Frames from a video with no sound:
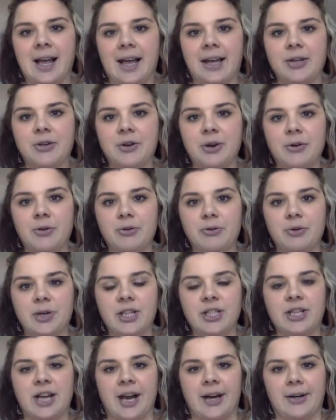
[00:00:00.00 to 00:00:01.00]
And you go through
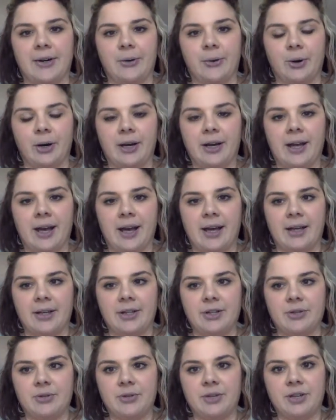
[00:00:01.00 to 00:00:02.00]
each category and
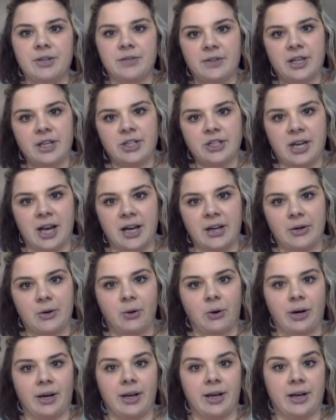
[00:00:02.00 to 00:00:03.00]
you give each
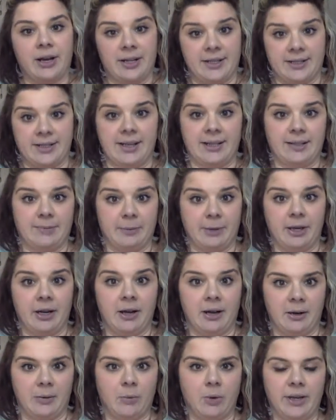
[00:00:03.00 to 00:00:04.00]
category an assessment
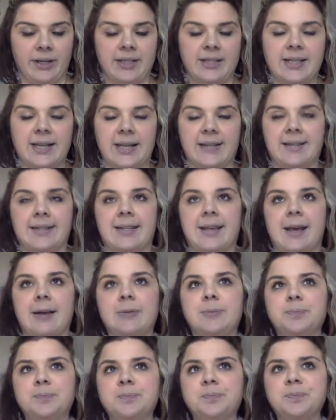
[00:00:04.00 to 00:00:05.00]
on a 1 to 10
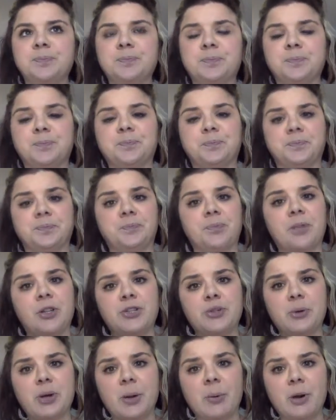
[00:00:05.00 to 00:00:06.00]
scale. And
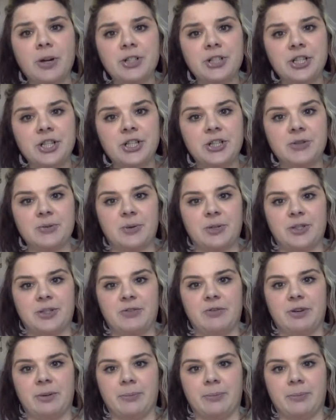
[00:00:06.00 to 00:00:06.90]
so what I want you to do once you've